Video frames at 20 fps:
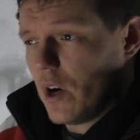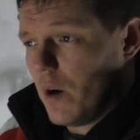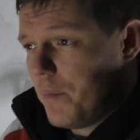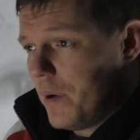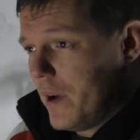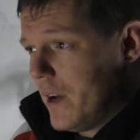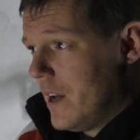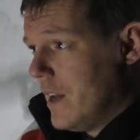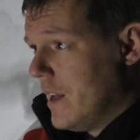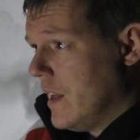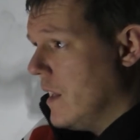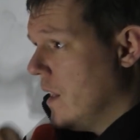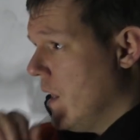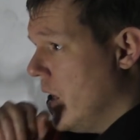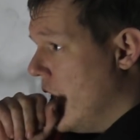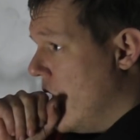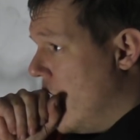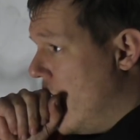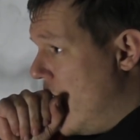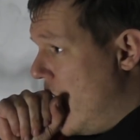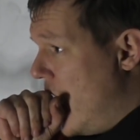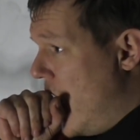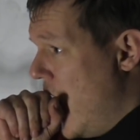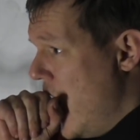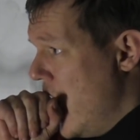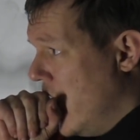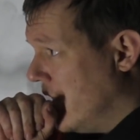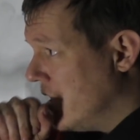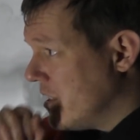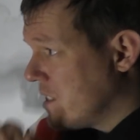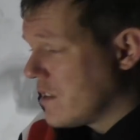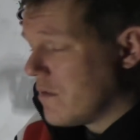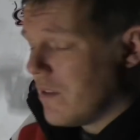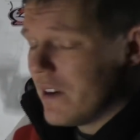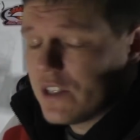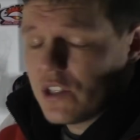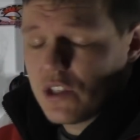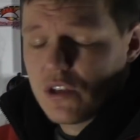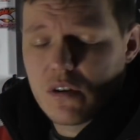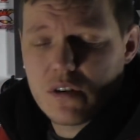copper. It's
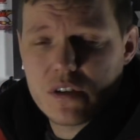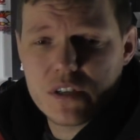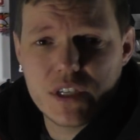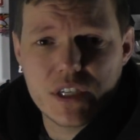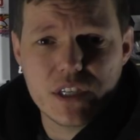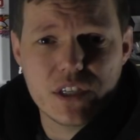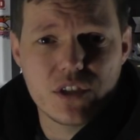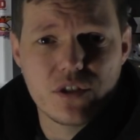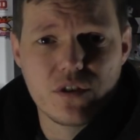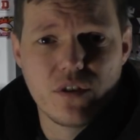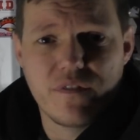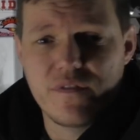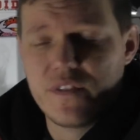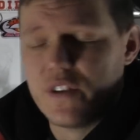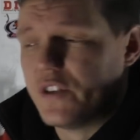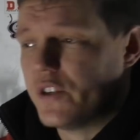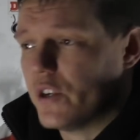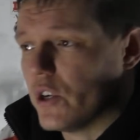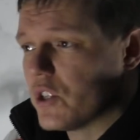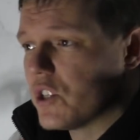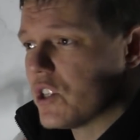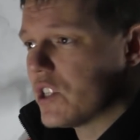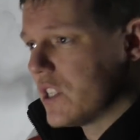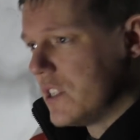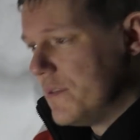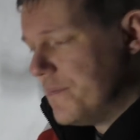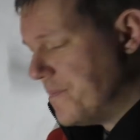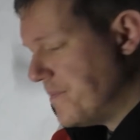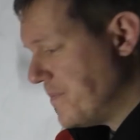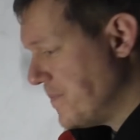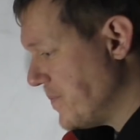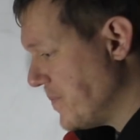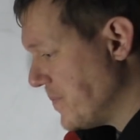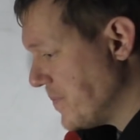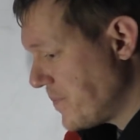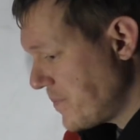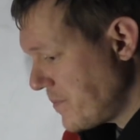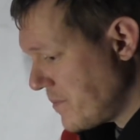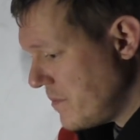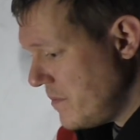quite toxic stuff. The dust
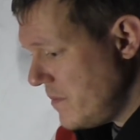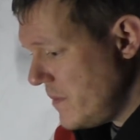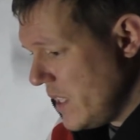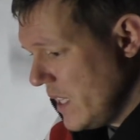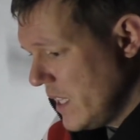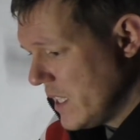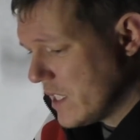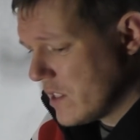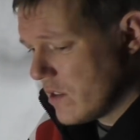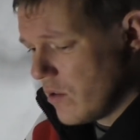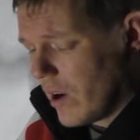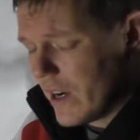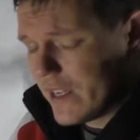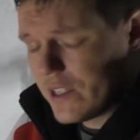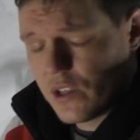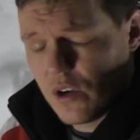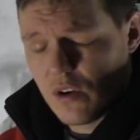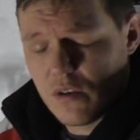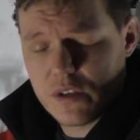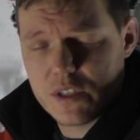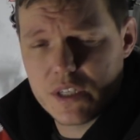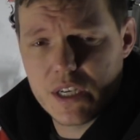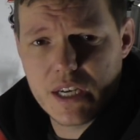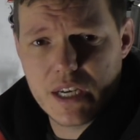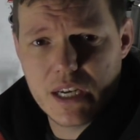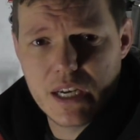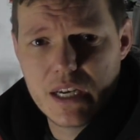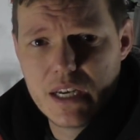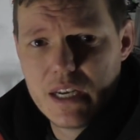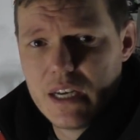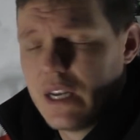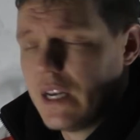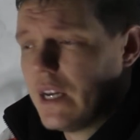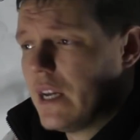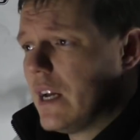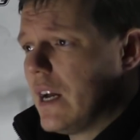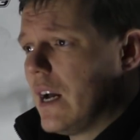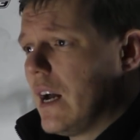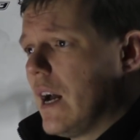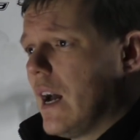is quite toxic,
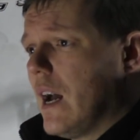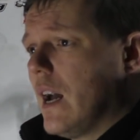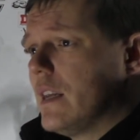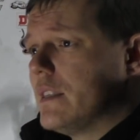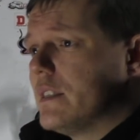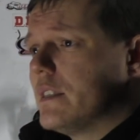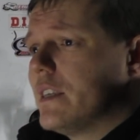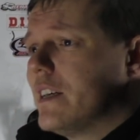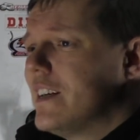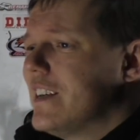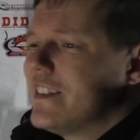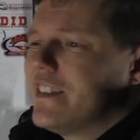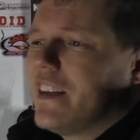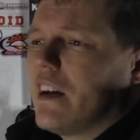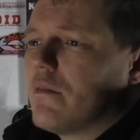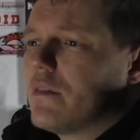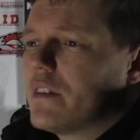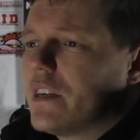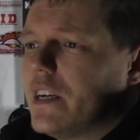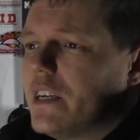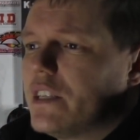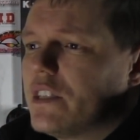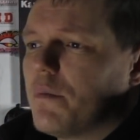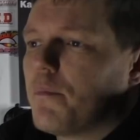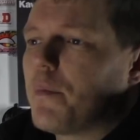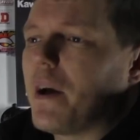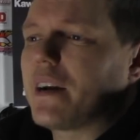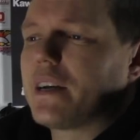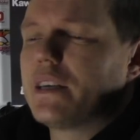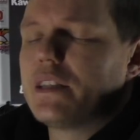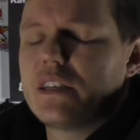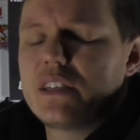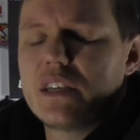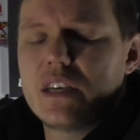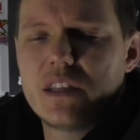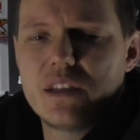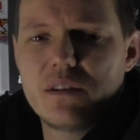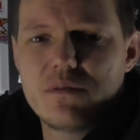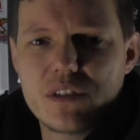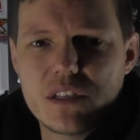and nowadays, back in the
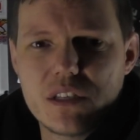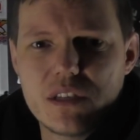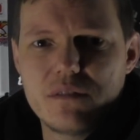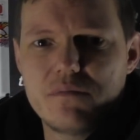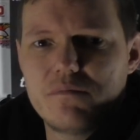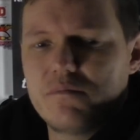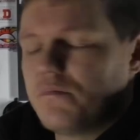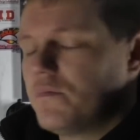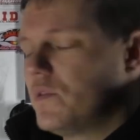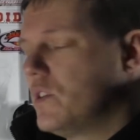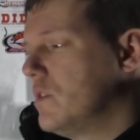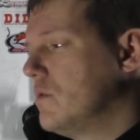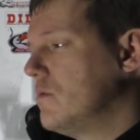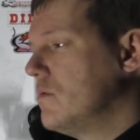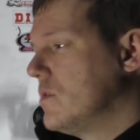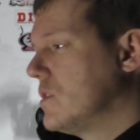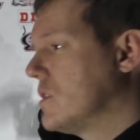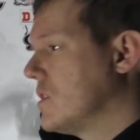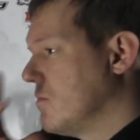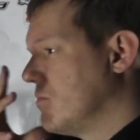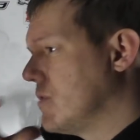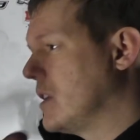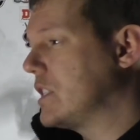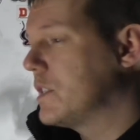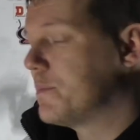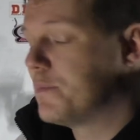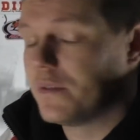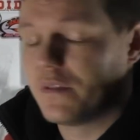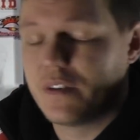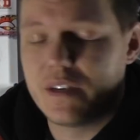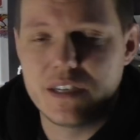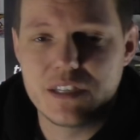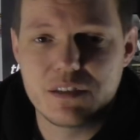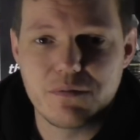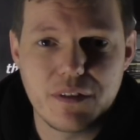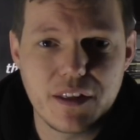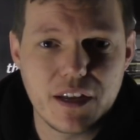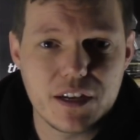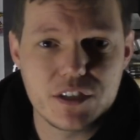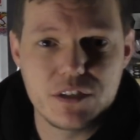day, they used to use
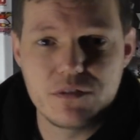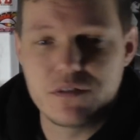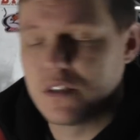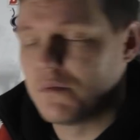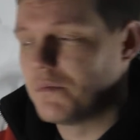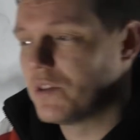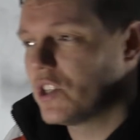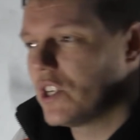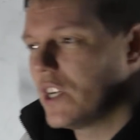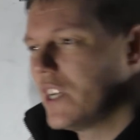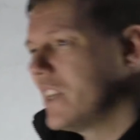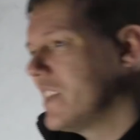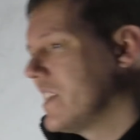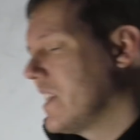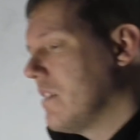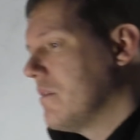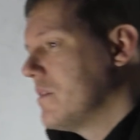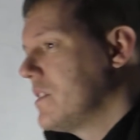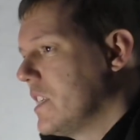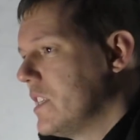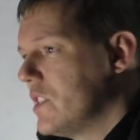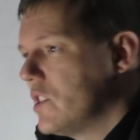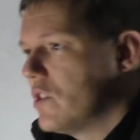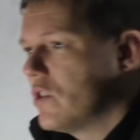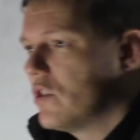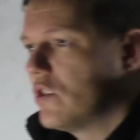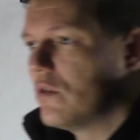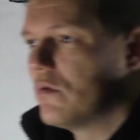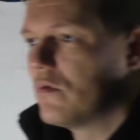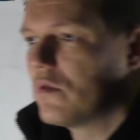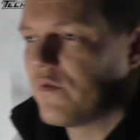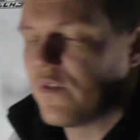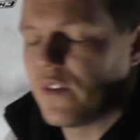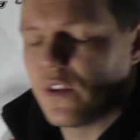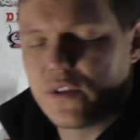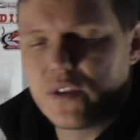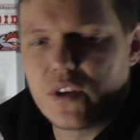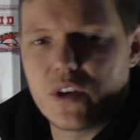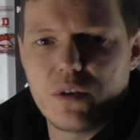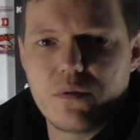respirators when they actually used to machine it. Nowadays you just use
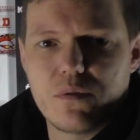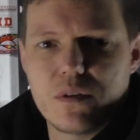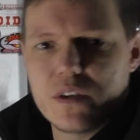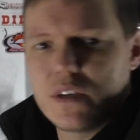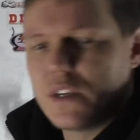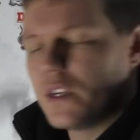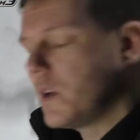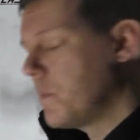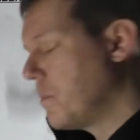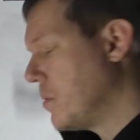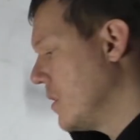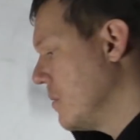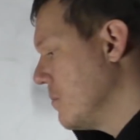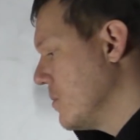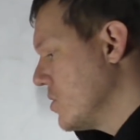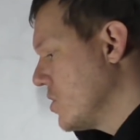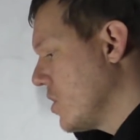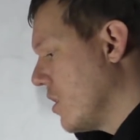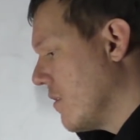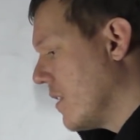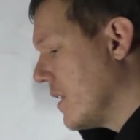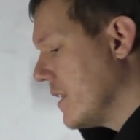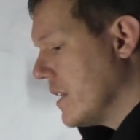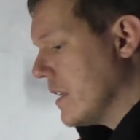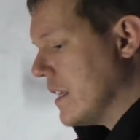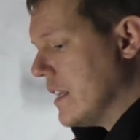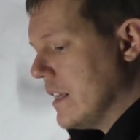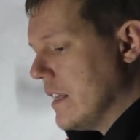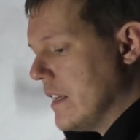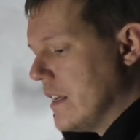flood coolant and you're pretty much all right.